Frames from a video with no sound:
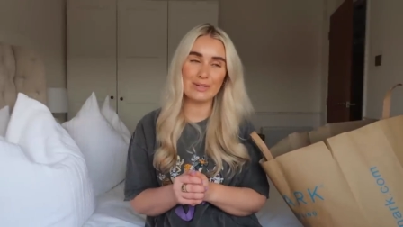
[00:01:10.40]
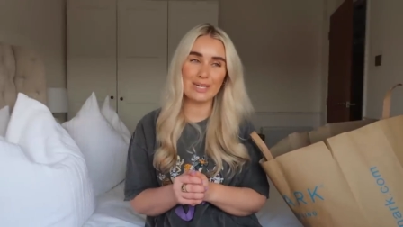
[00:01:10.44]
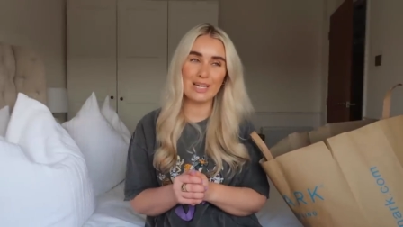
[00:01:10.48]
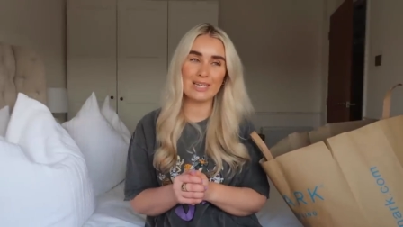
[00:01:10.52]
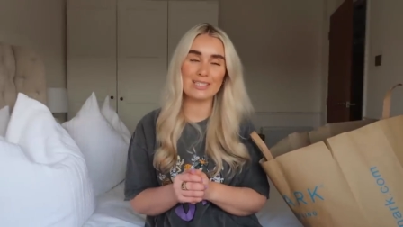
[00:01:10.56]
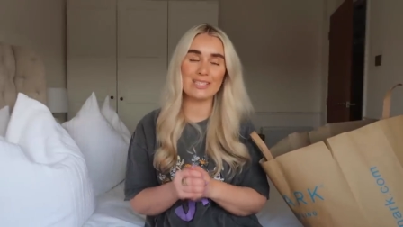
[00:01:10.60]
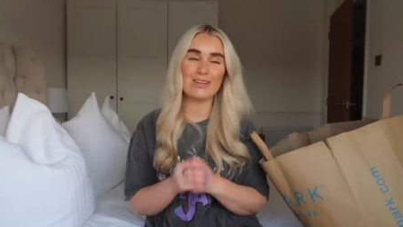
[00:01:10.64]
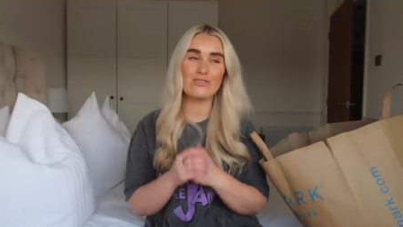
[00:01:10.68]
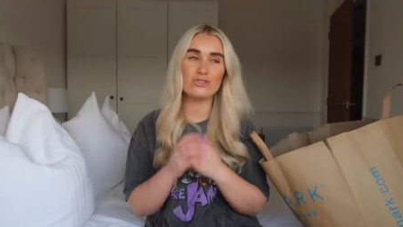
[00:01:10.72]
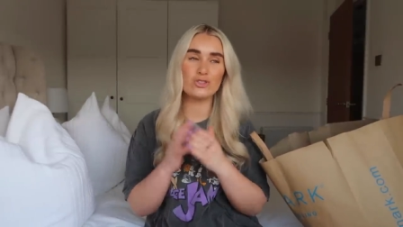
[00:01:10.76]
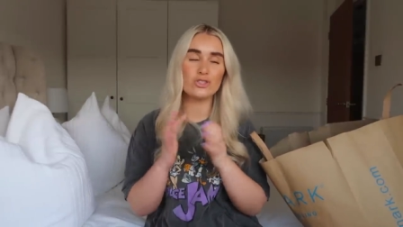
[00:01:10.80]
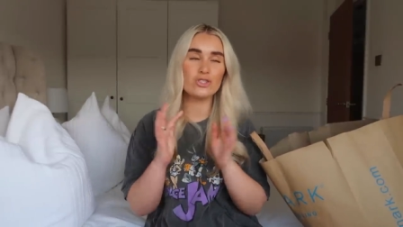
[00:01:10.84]

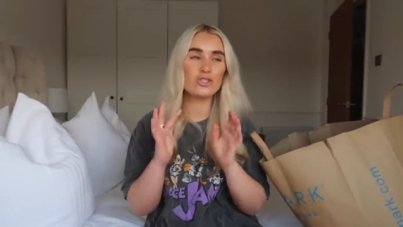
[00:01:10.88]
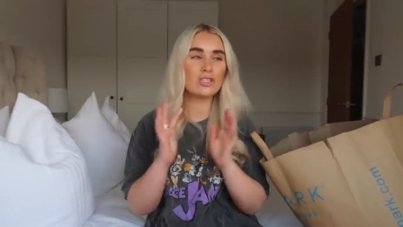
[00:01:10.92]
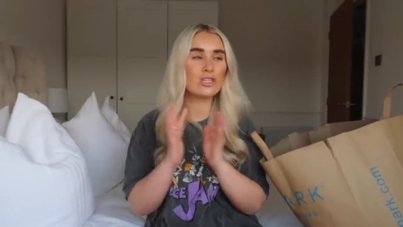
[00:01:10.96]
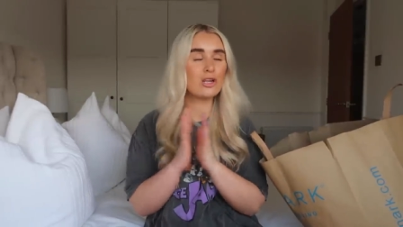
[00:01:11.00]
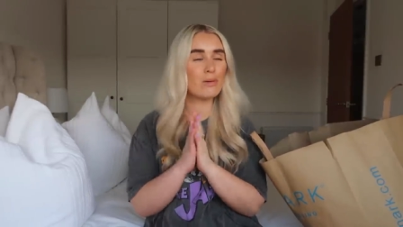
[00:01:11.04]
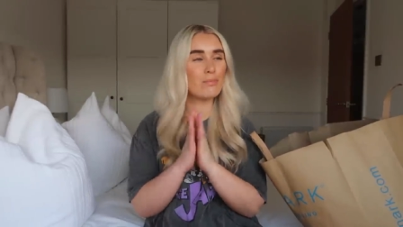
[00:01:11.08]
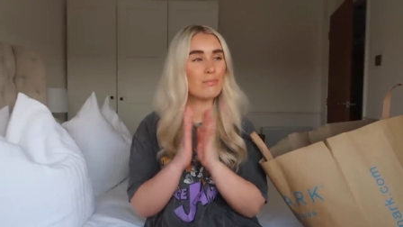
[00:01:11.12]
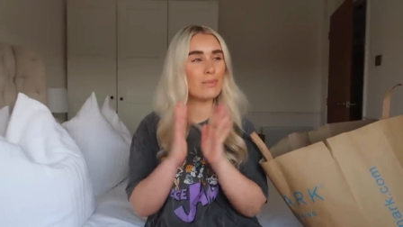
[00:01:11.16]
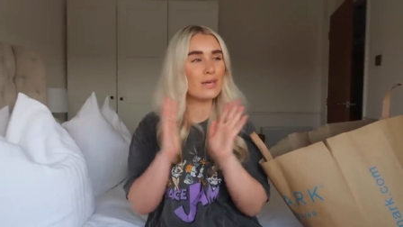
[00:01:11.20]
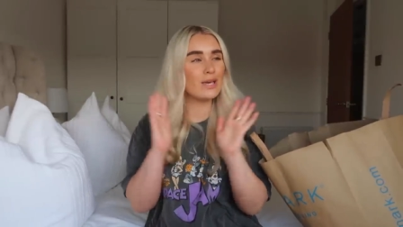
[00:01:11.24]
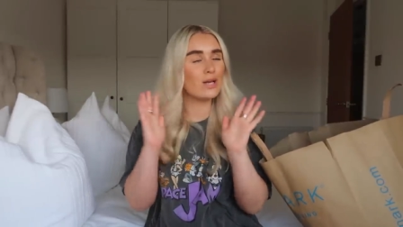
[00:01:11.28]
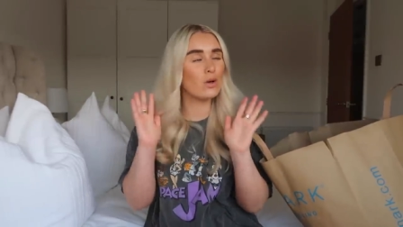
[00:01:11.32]
because I've just done
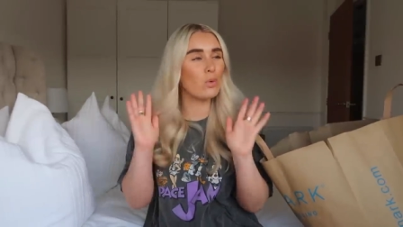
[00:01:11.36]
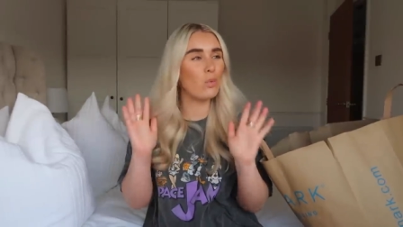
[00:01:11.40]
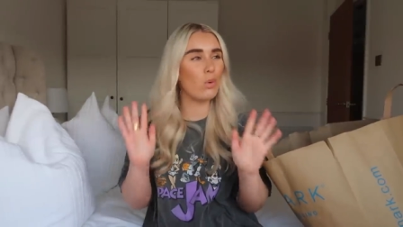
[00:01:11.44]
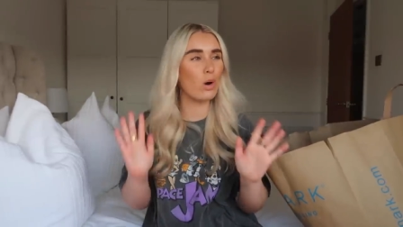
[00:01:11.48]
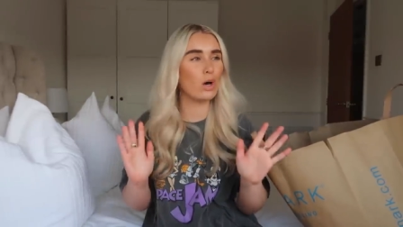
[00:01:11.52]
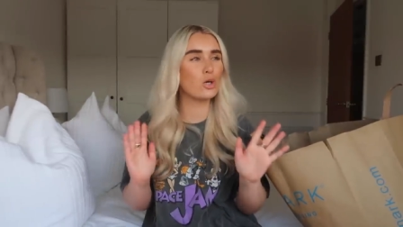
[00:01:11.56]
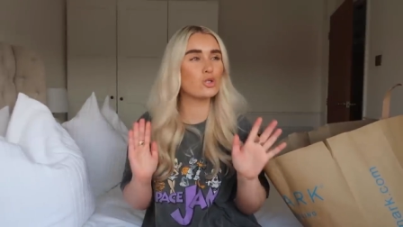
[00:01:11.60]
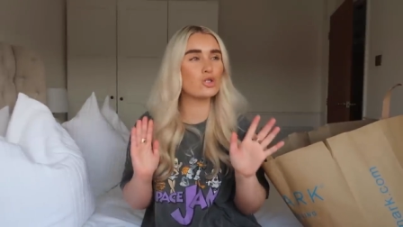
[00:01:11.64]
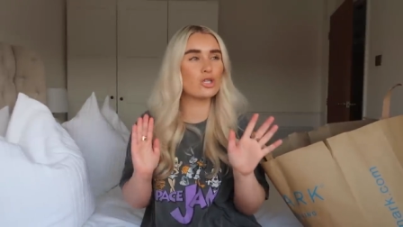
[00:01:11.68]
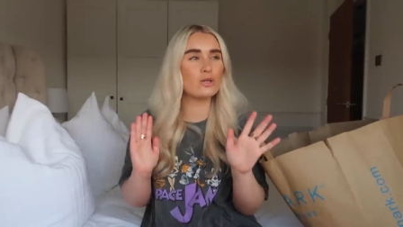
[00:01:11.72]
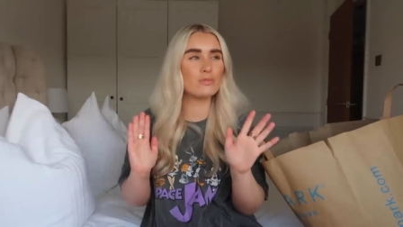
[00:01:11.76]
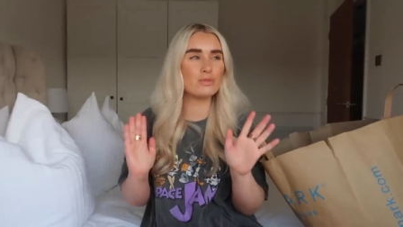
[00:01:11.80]
a big
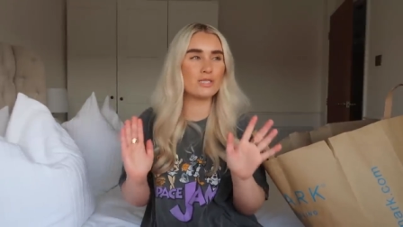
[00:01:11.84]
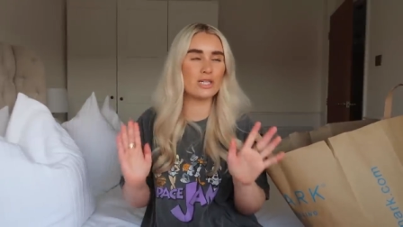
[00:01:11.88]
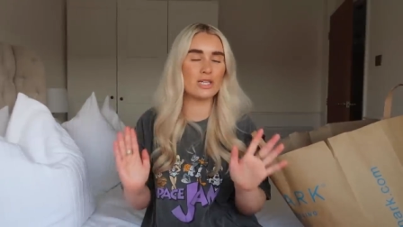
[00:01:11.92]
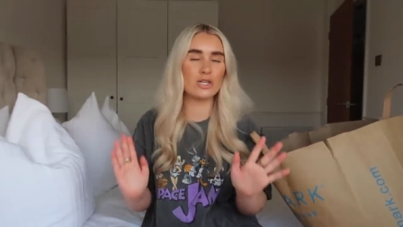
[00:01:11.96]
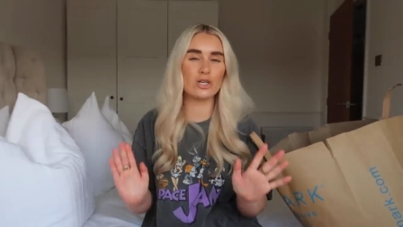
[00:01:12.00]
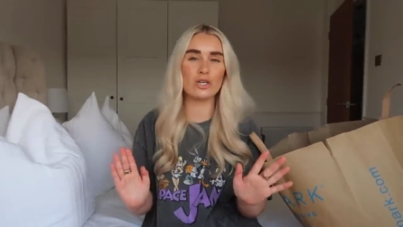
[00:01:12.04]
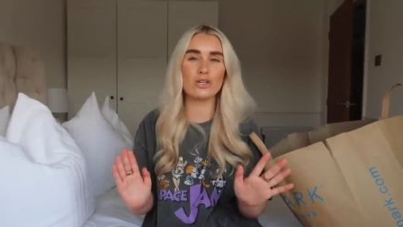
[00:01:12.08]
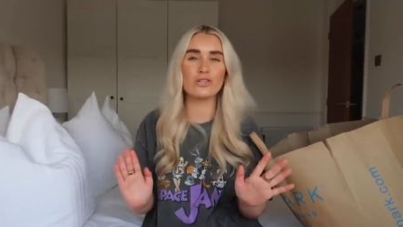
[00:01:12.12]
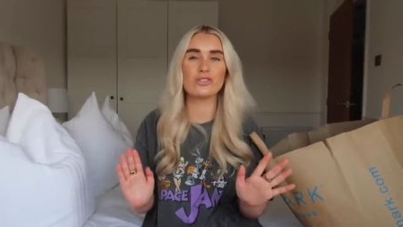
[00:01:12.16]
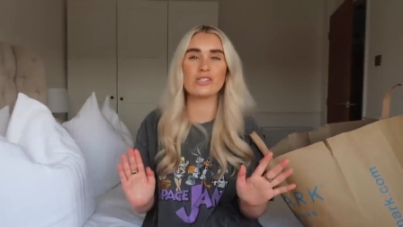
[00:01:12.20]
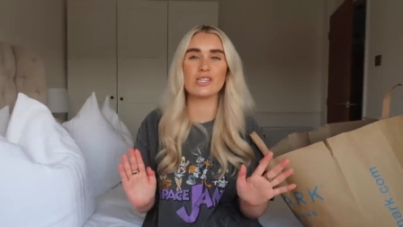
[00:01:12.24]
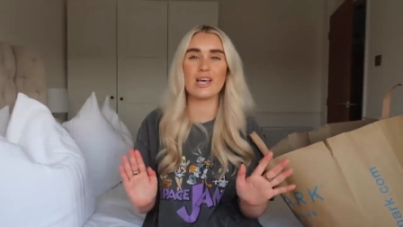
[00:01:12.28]
wardrobe
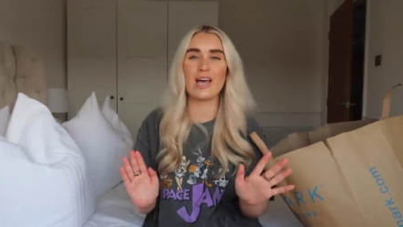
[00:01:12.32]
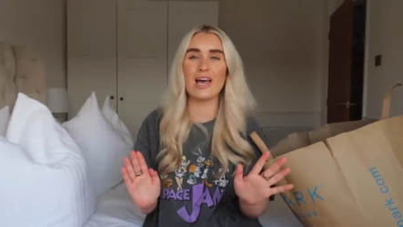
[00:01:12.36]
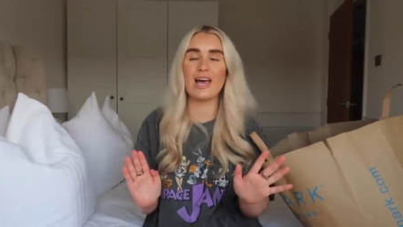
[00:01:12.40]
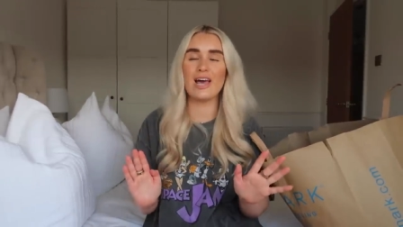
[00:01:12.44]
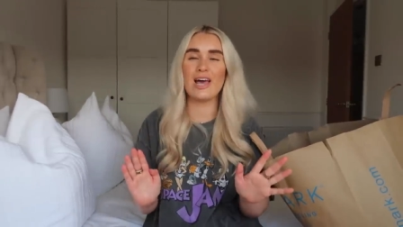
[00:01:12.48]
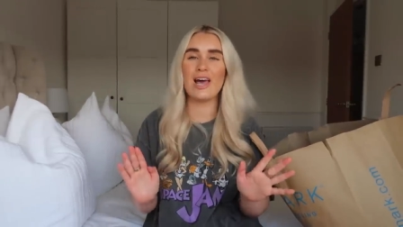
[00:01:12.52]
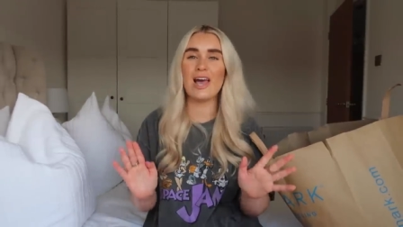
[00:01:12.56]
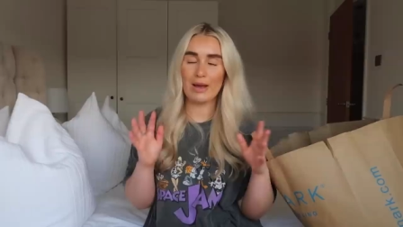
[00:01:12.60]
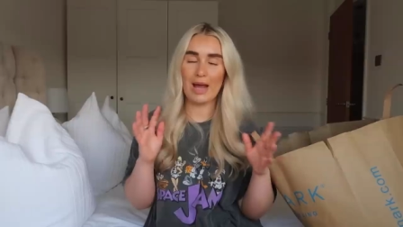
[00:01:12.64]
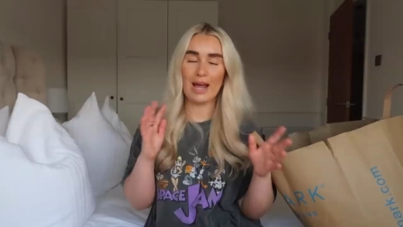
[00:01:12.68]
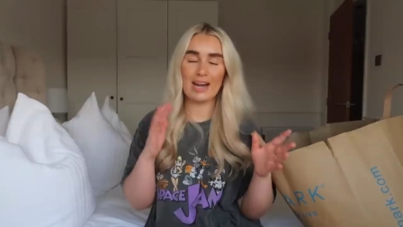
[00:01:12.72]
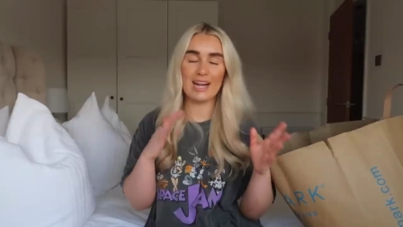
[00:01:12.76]
declutter